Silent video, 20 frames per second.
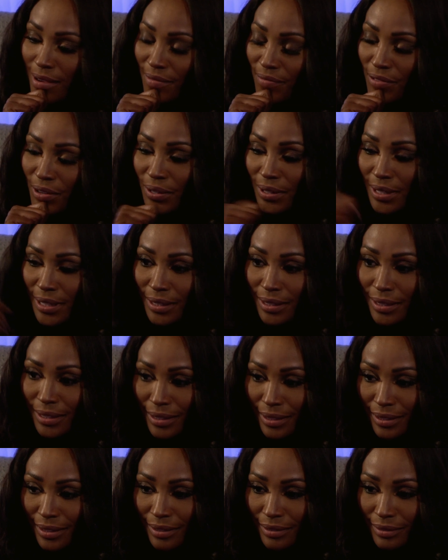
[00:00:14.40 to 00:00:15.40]
I feel
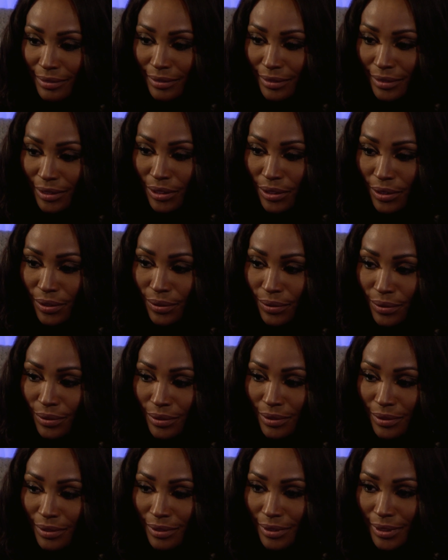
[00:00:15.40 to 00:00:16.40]
good. You
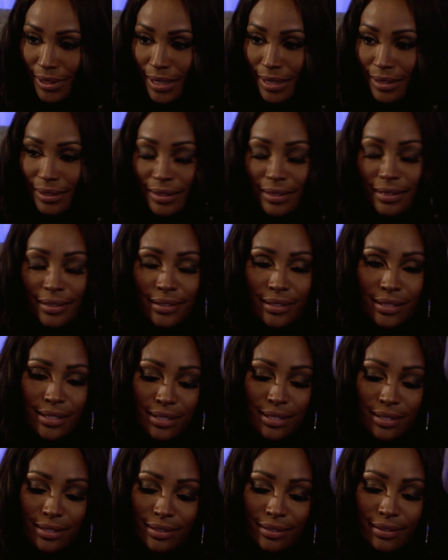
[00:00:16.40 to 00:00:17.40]
know, a lot of good things
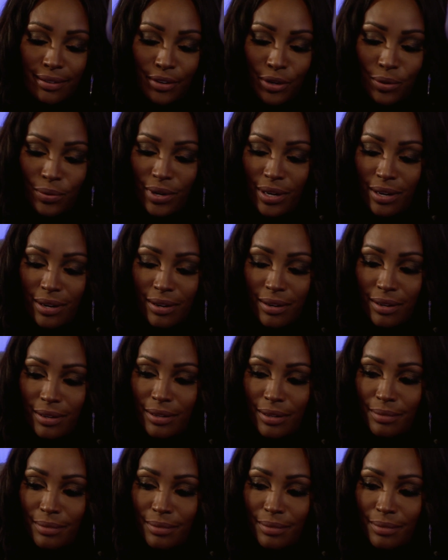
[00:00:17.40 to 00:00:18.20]
that are going on.